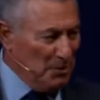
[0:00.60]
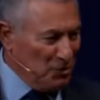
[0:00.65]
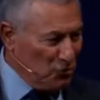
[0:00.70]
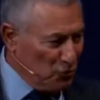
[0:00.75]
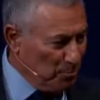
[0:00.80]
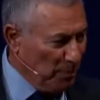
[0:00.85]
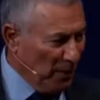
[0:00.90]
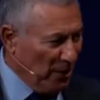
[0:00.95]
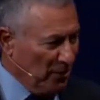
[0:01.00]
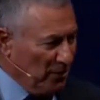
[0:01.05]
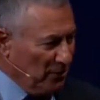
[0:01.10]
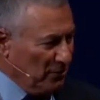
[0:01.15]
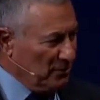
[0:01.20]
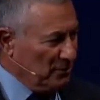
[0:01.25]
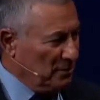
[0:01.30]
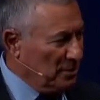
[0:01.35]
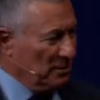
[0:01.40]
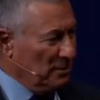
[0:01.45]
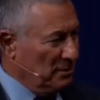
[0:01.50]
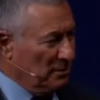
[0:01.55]
inspired.
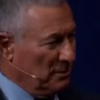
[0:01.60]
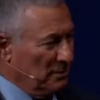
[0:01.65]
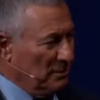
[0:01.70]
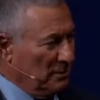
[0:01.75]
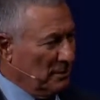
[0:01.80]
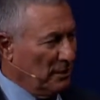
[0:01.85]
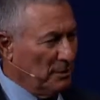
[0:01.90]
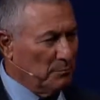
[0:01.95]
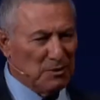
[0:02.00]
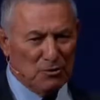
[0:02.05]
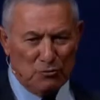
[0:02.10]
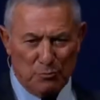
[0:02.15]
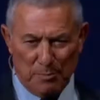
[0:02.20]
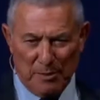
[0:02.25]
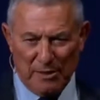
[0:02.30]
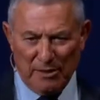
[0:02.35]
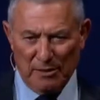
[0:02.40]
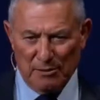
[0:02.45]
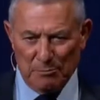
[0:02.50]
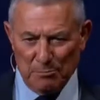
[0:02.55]
I'm
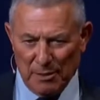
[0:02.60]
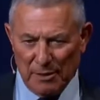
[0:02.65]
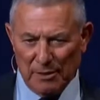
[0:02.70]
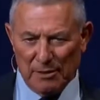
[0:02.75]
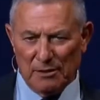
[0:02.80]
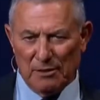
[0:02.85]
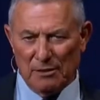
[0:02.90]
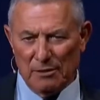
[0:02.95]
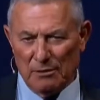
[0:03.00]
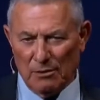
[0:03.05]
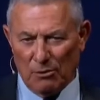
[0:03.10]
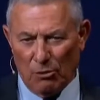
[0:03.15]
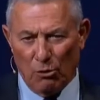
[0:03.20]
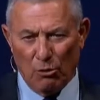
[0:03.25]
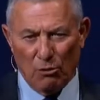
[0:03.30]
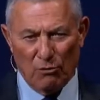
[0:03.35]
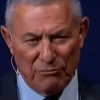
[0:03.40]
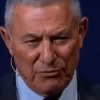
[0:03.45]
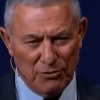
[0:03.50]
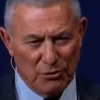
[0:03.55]
inspired by all
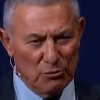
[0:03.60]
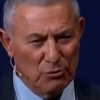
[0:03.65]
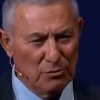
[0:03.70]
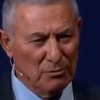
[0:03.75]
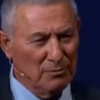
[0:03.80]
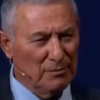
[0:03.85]
of you.